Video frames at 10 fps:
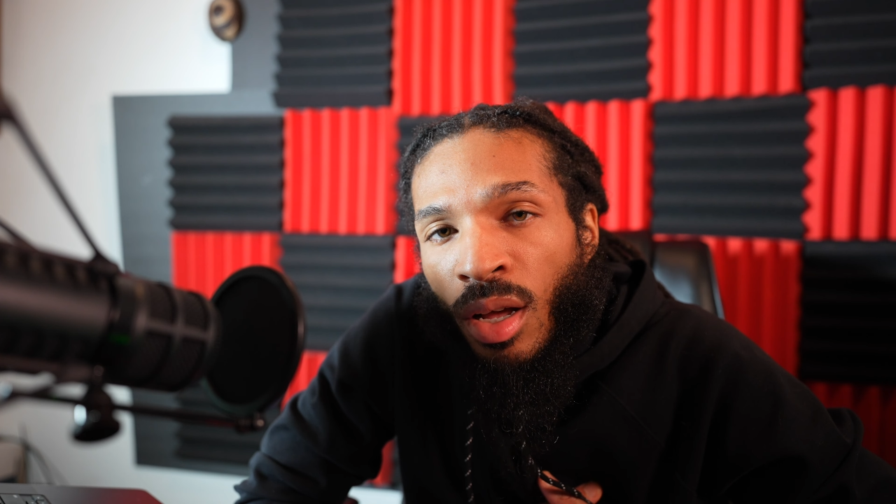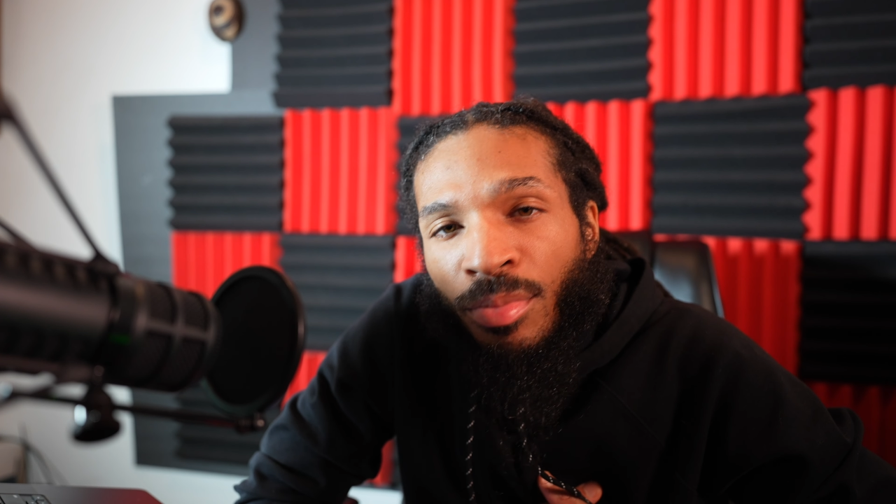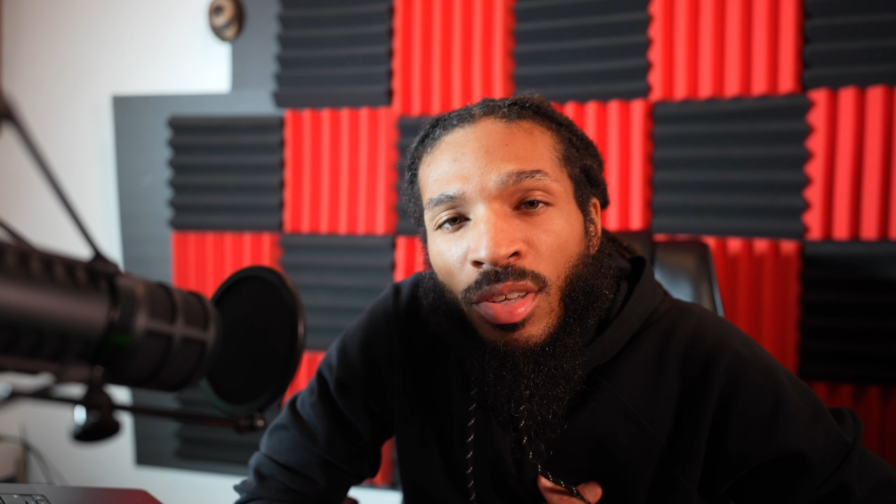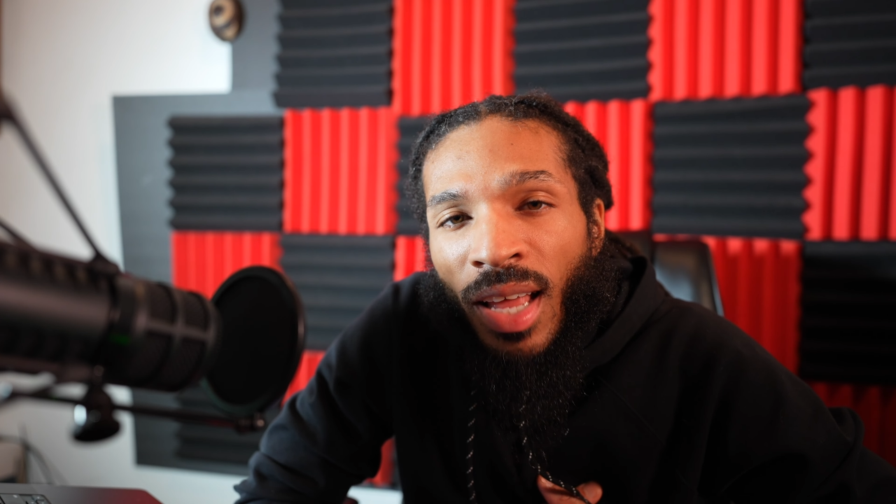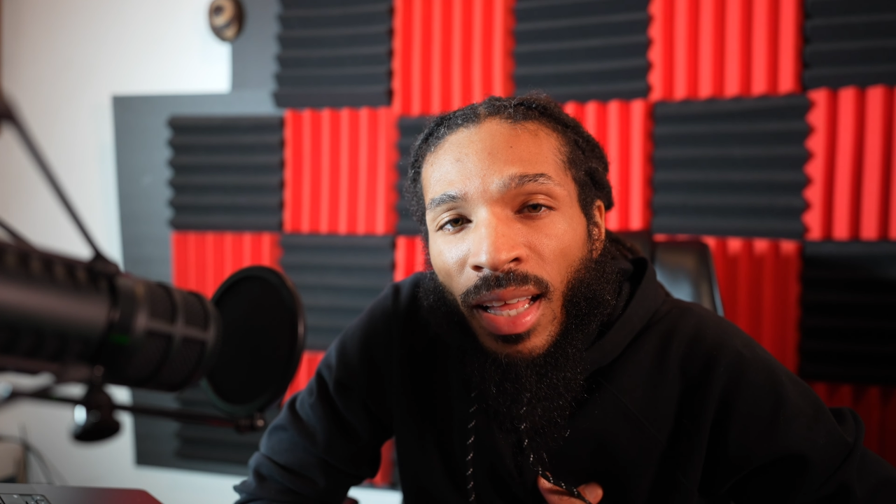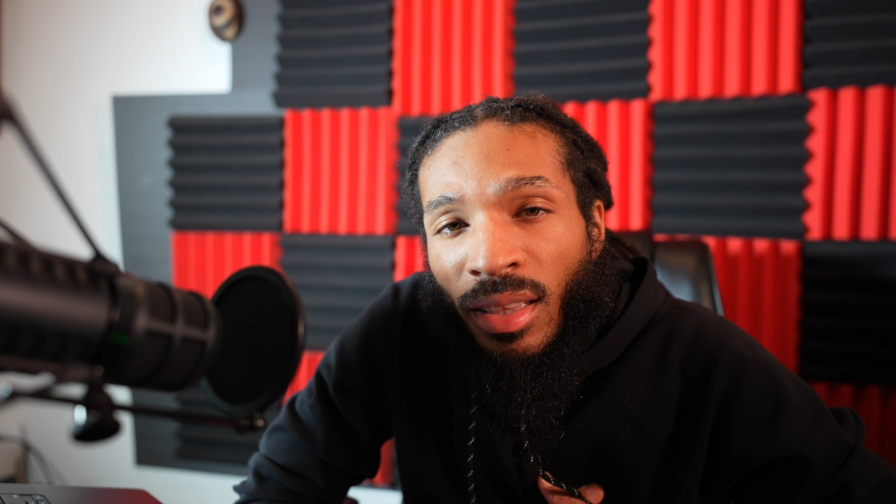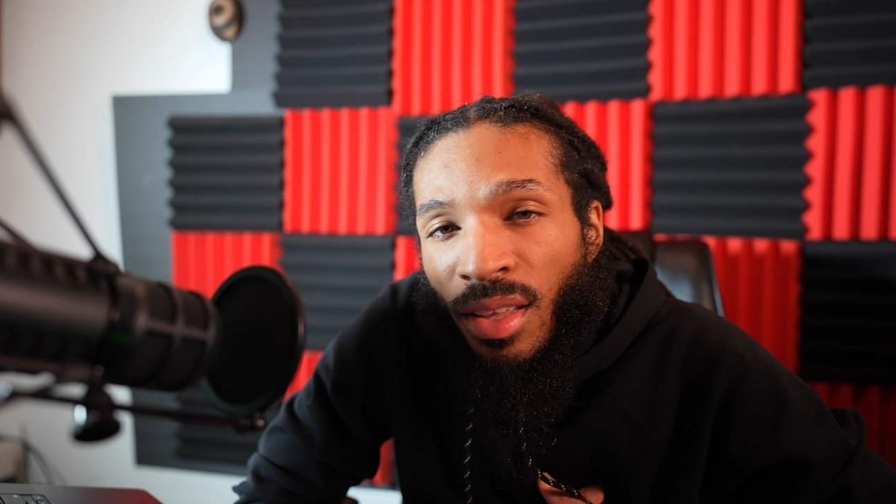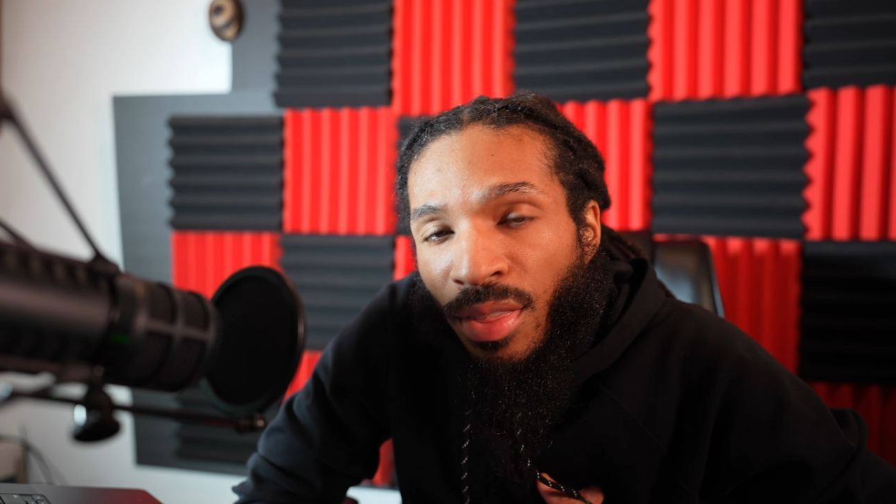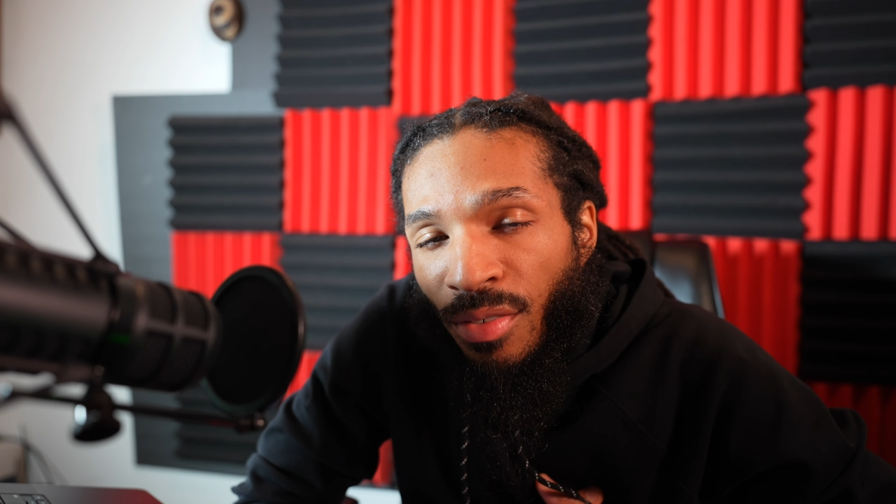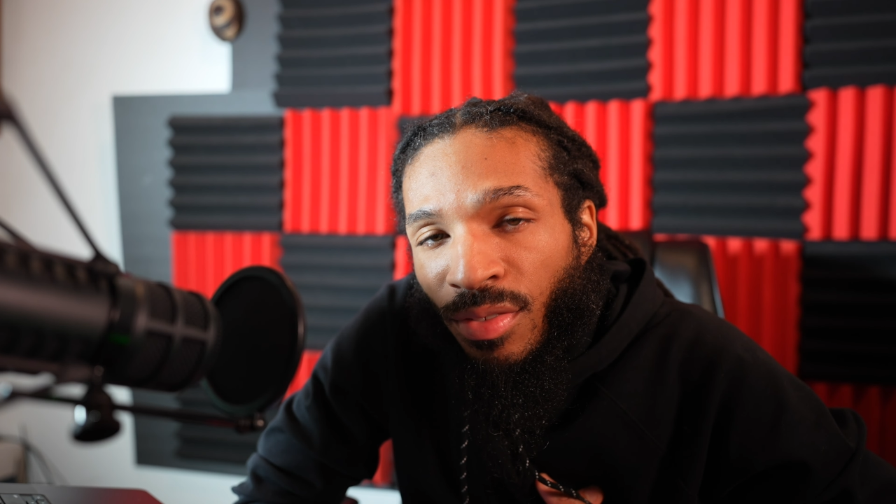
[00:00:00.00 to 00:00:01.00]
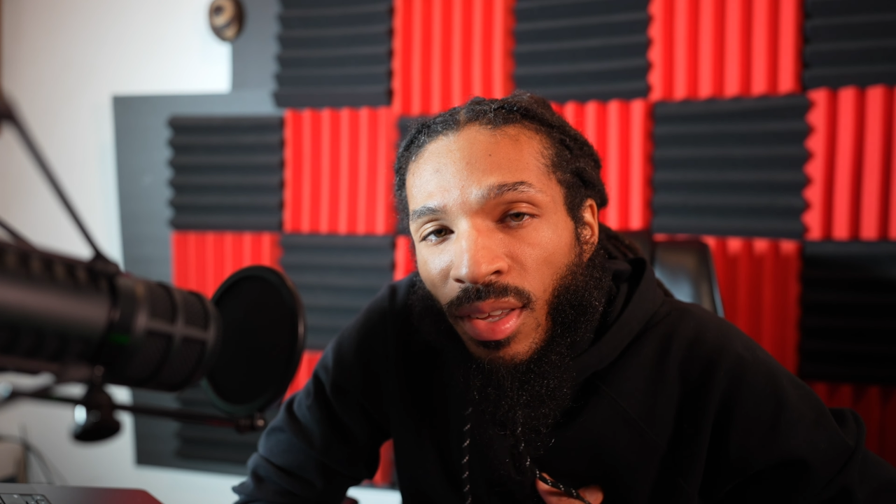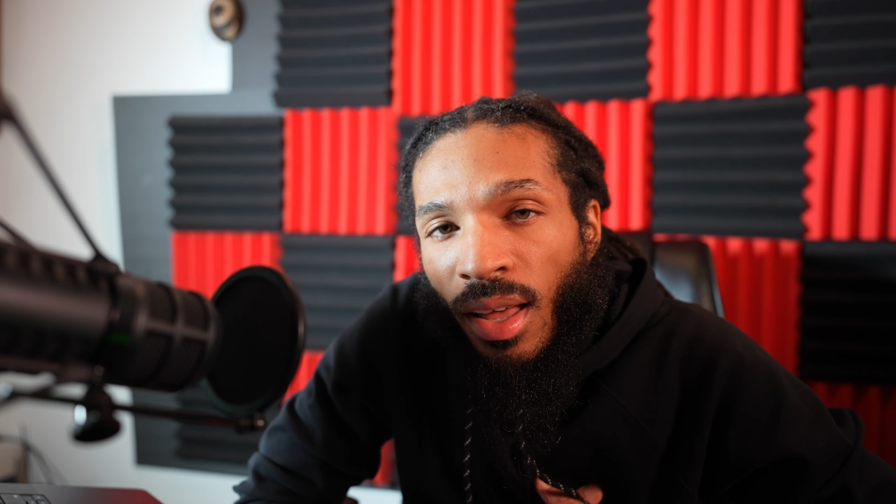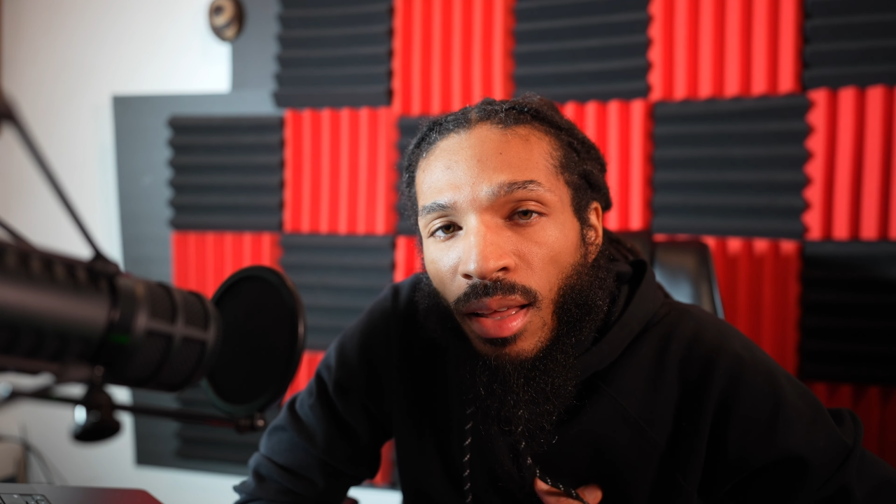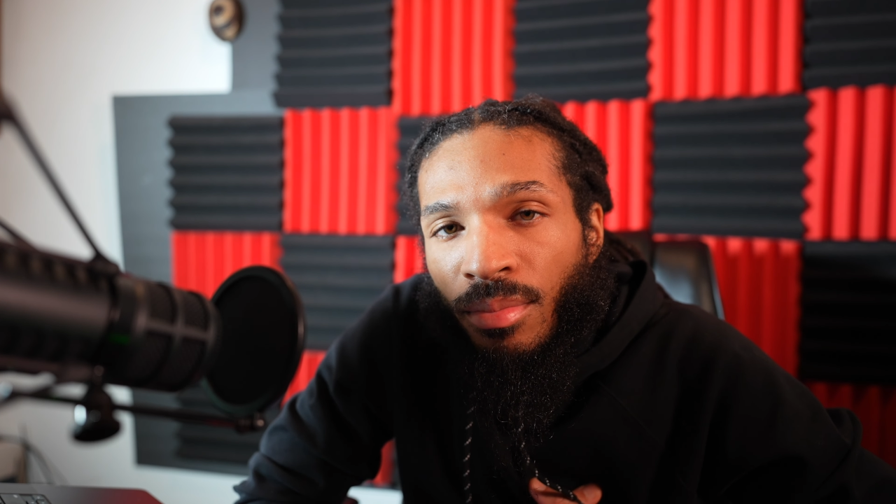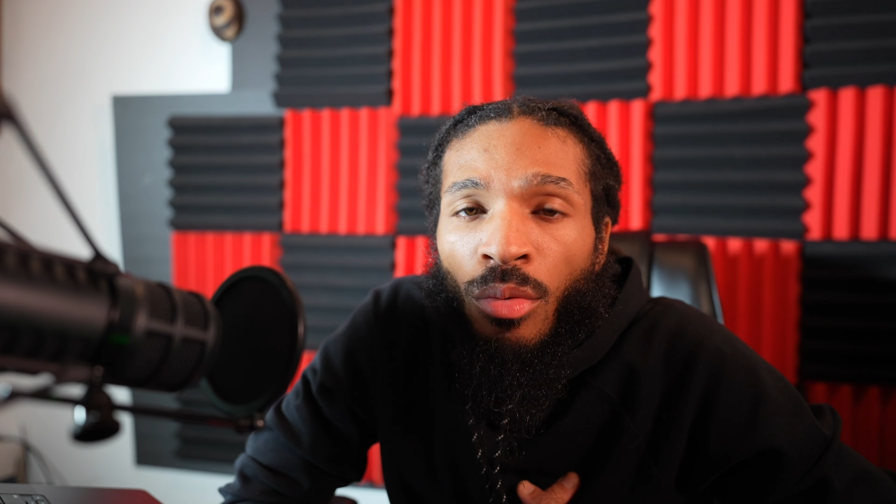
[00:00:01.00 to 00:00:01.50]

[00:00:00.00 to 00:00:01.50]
up to that length of time.